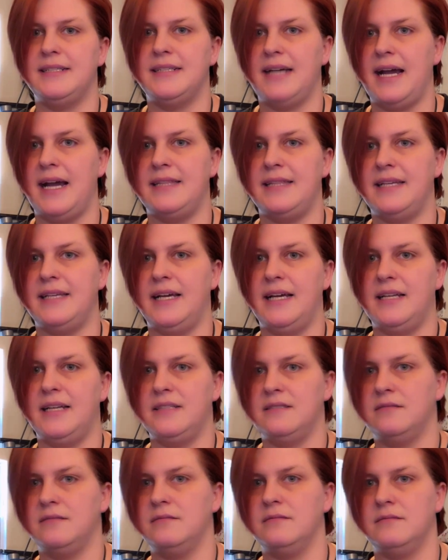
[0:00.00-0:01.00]
and
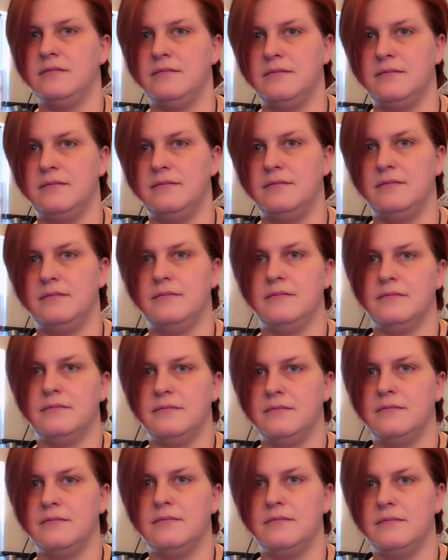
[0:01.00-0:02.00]
then
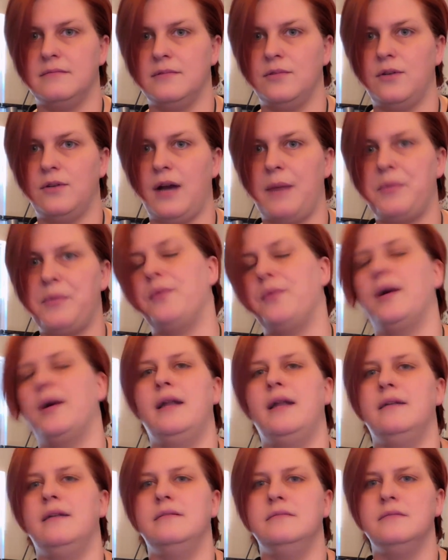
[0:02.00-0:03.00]
grab the
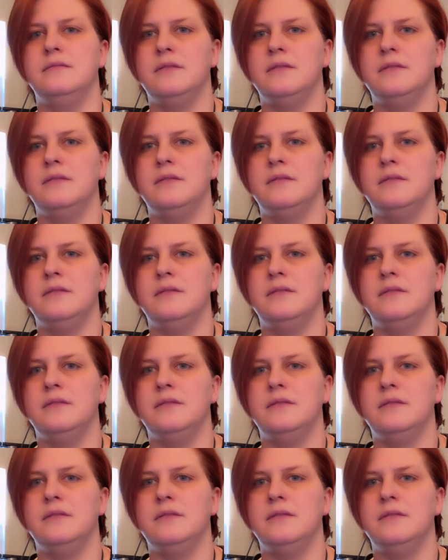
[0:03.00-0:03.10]
one.